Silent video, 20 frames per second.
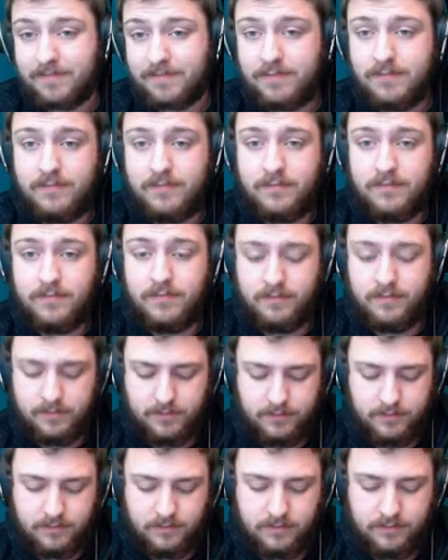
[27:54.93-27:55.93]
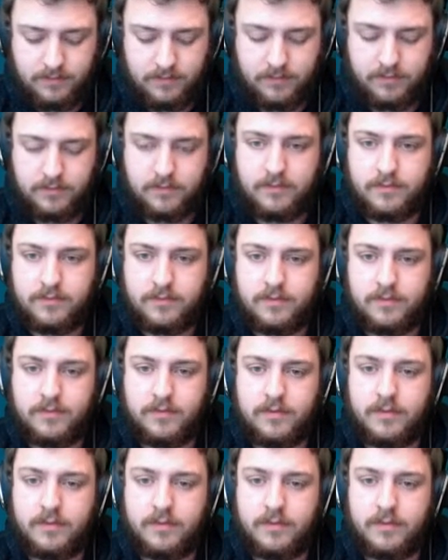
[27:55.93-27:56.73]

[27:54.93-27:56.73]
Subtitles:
No one is speaking in this clip.